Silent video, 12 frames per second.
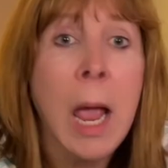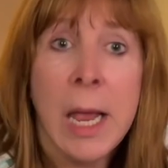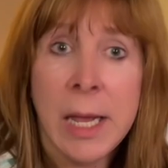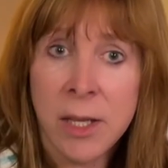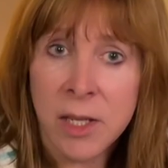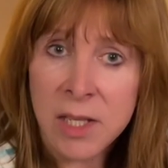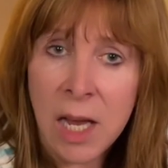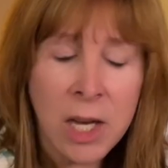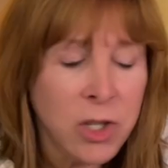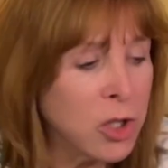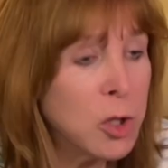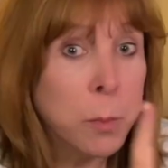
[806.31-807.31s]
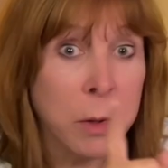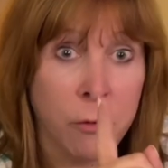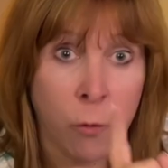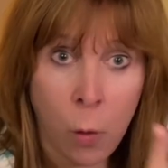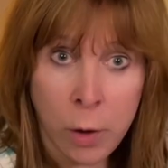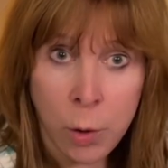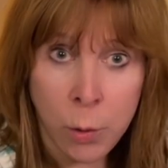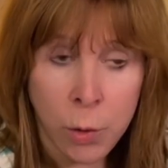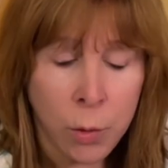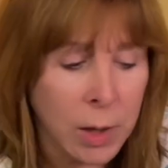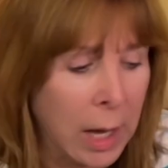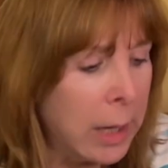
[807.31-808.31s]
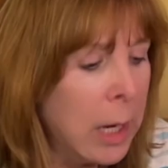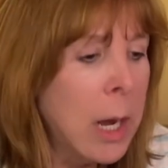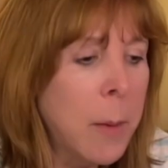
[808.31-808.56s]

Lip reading: in the sizers before you do that,